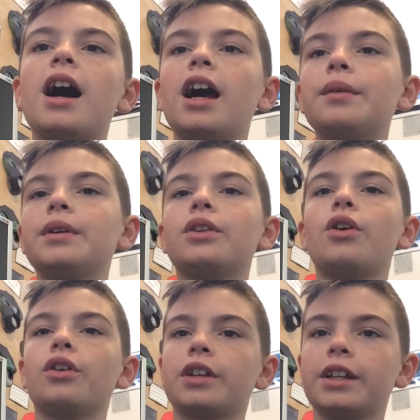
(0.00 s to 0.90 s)
I am in the
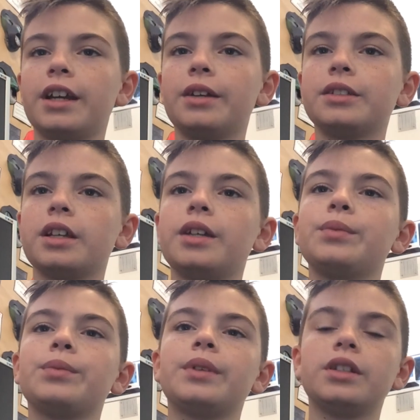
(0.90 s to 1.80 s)
Hawking House. I
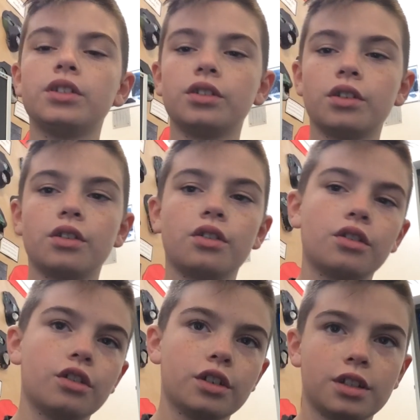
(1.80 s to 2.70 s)
am in
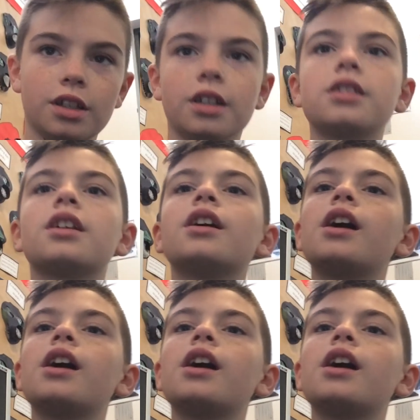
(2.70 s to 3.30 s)
year 6.